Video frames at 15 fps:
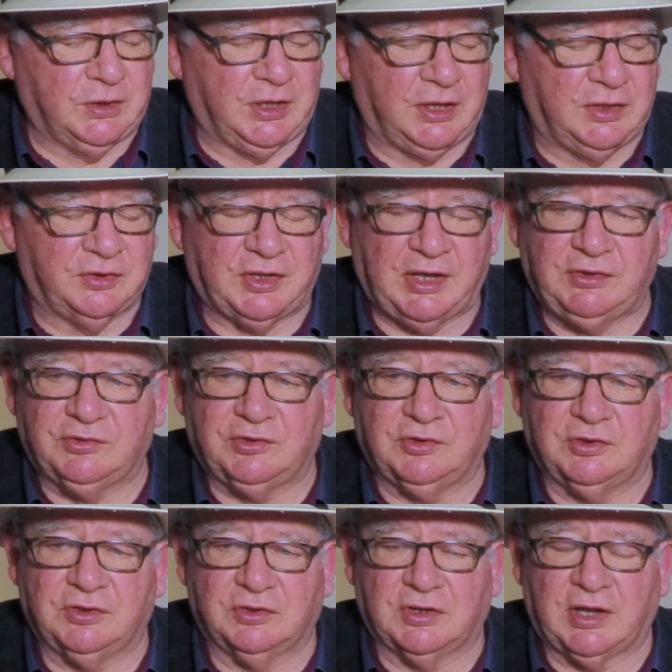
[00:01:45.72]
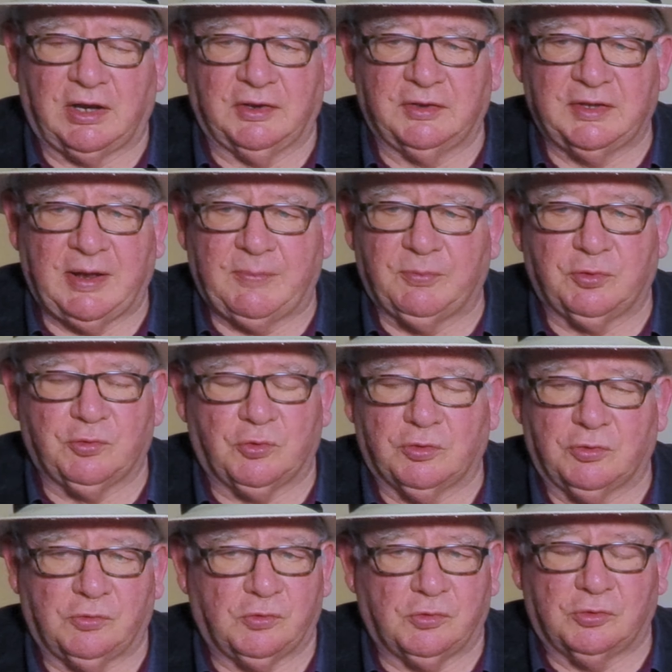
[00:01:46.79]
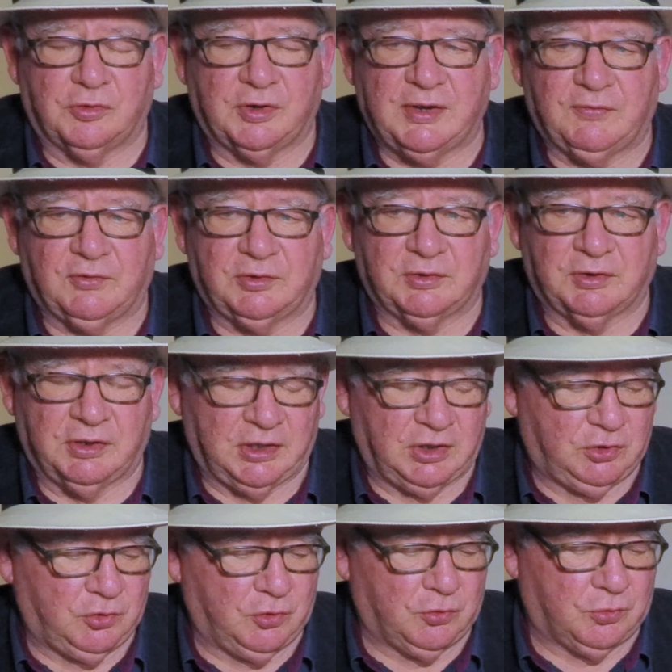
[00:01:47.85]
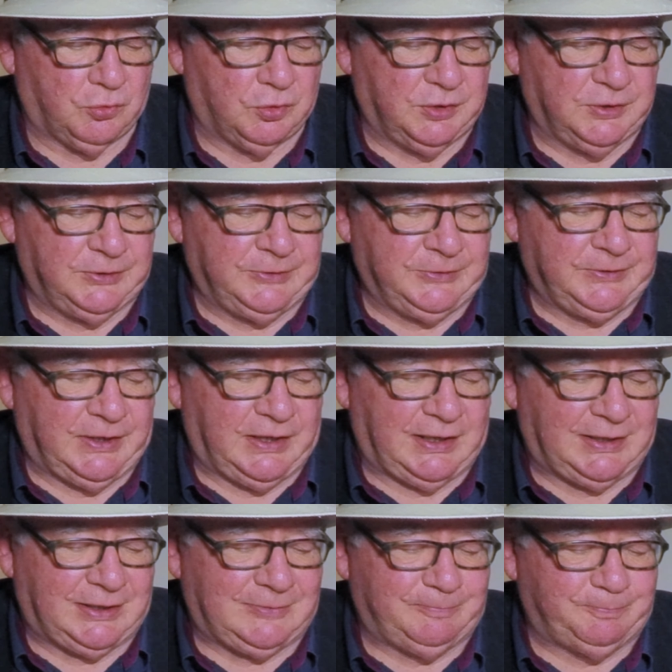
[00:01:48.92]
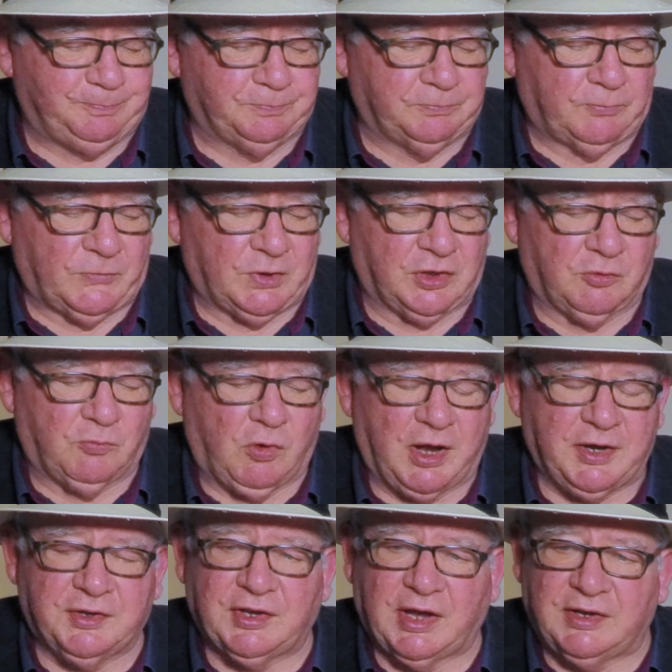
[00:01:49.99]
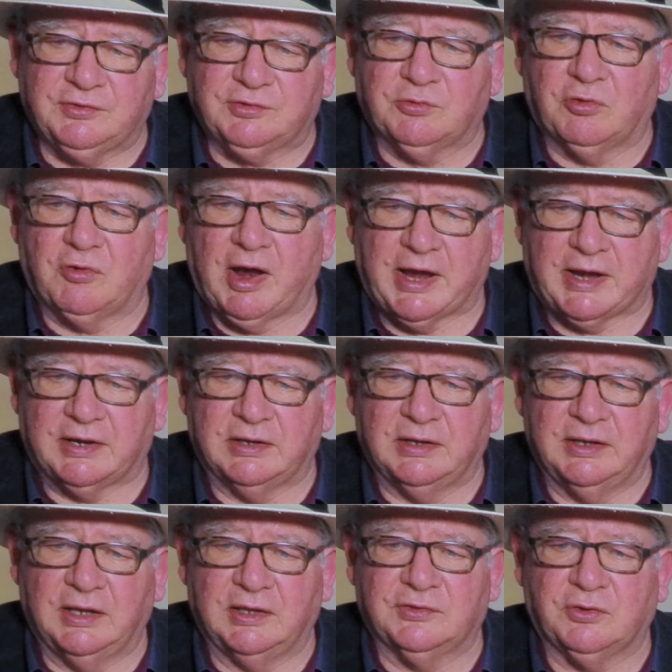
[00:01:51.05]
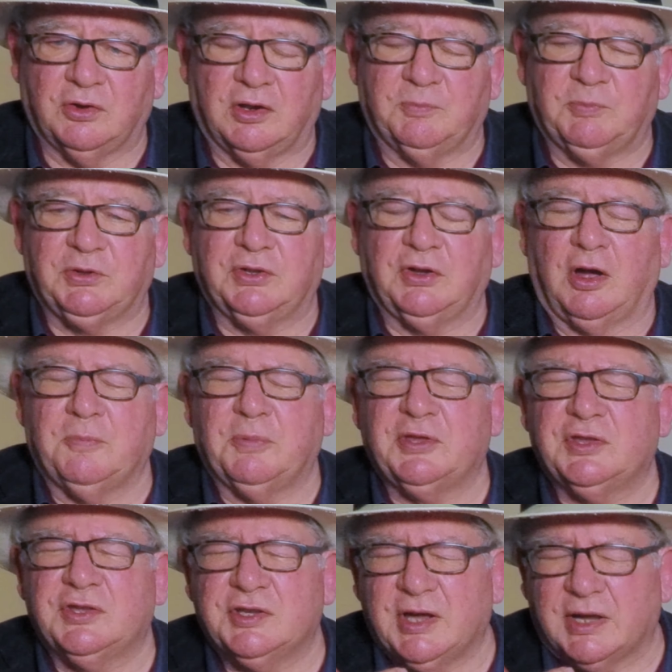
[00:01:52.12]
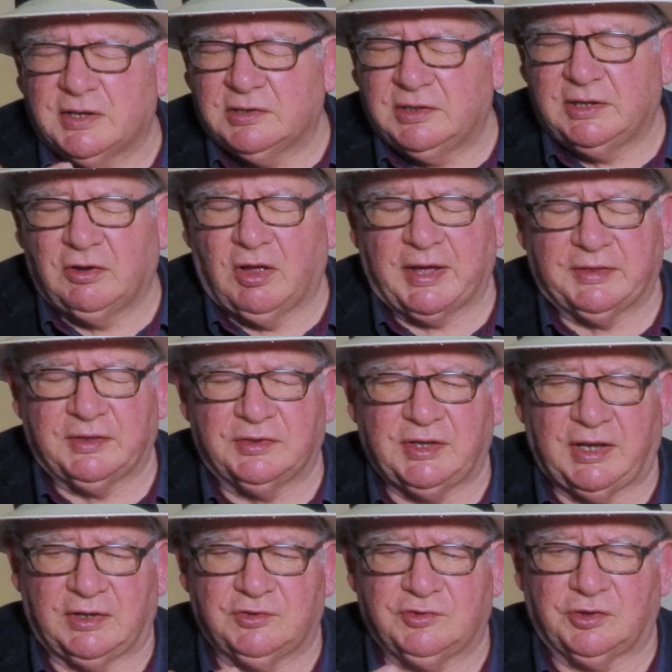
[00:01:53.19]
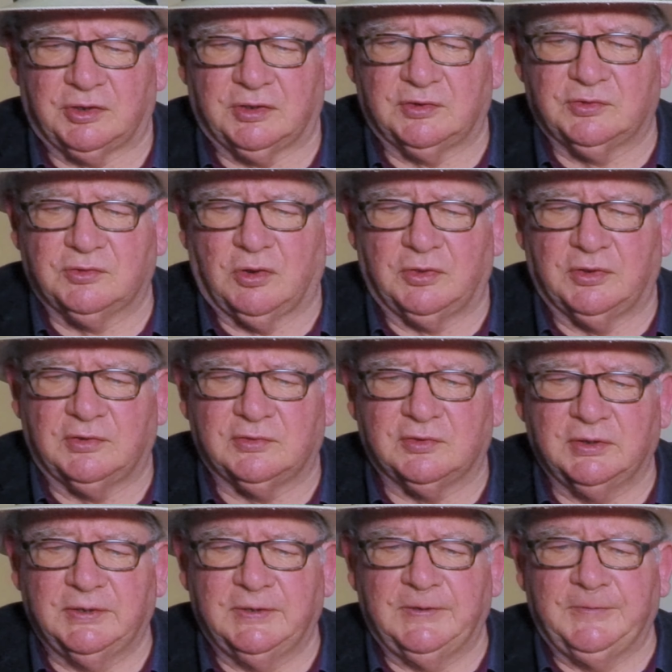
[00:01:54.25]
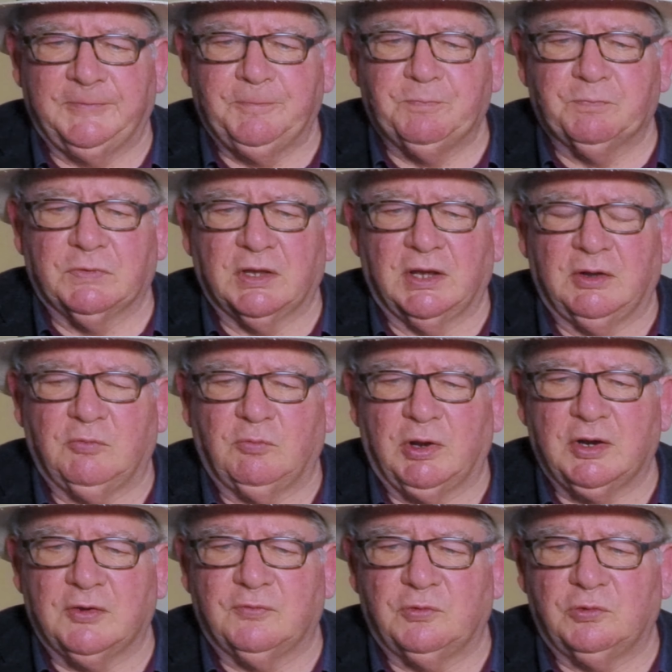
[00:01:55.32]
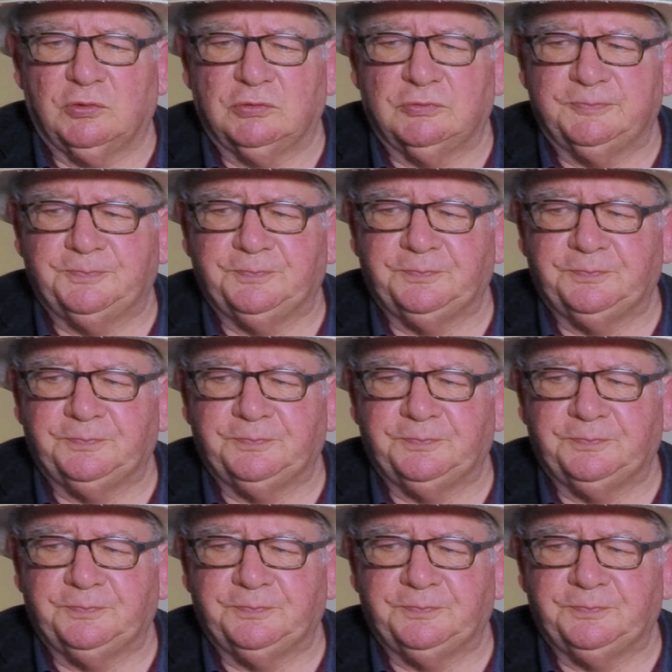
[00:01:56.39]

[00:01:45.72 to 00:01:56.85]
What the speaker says: intense colour depth or even hue. The wine tastes great. I particularly like the texture. It's got this wonderful.